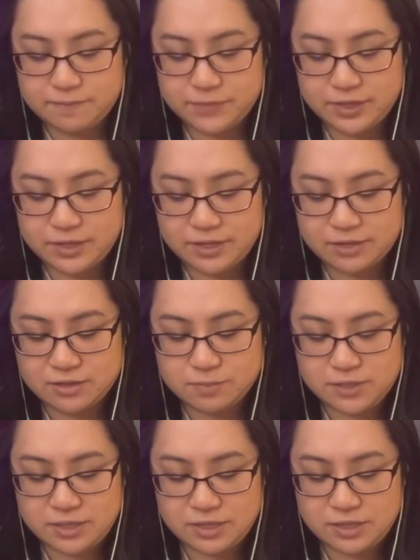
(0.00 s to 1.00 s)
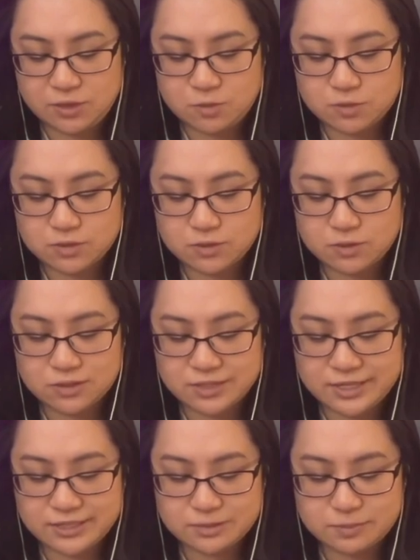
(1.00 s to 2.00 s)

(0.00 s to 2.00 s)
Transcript: It can't be equal or less